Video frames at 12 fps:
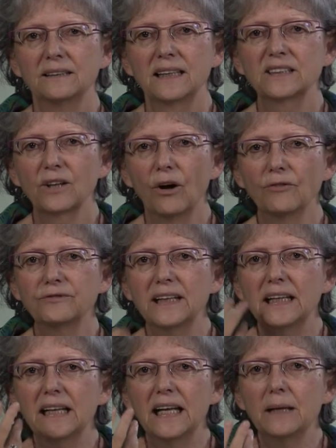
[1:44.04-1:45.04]
That's often
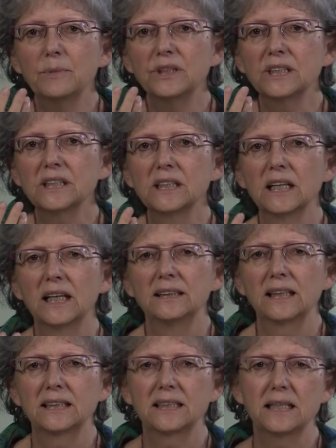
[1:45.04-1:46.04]
in images
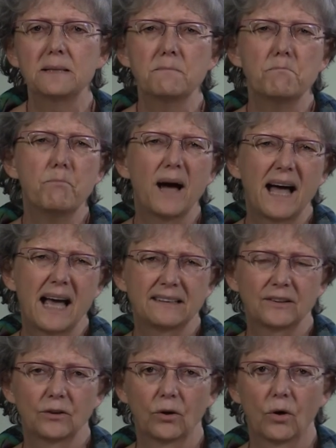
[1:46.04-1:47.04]
that seem bad
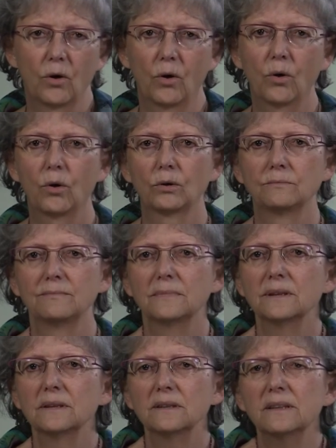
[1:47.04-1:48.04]
or
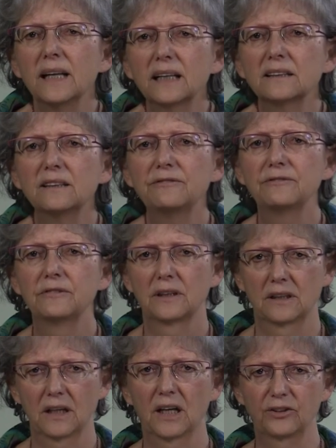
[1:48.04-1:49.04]
negative
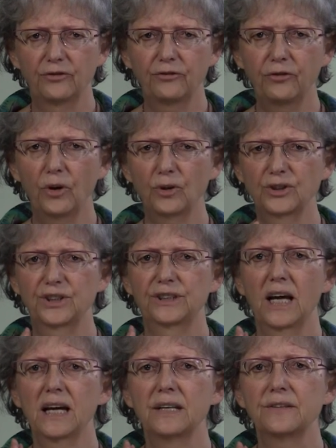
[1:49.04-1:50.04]
at first
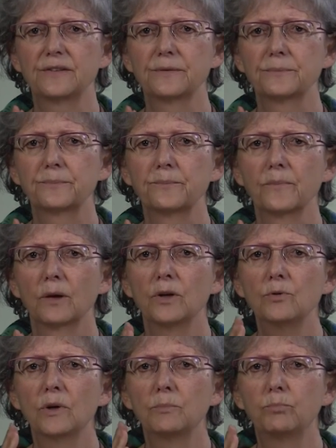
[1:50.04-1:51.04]
sight when
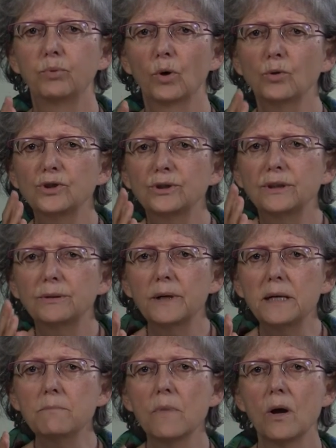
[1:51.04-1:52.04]
you approach the
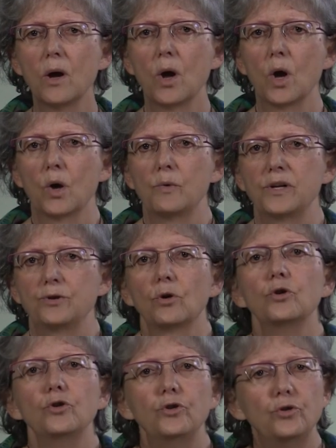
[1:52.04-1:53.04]
dream with your
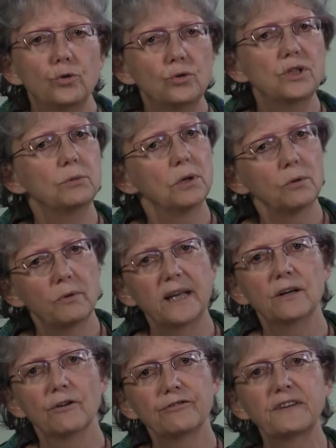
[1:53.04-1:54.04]
usual
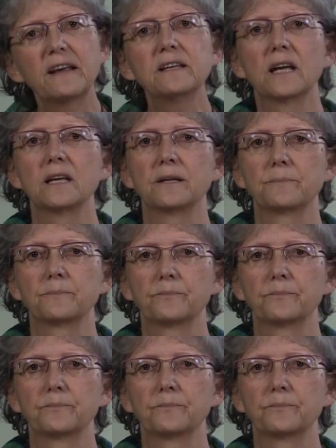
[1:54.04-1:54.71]
way of thinking.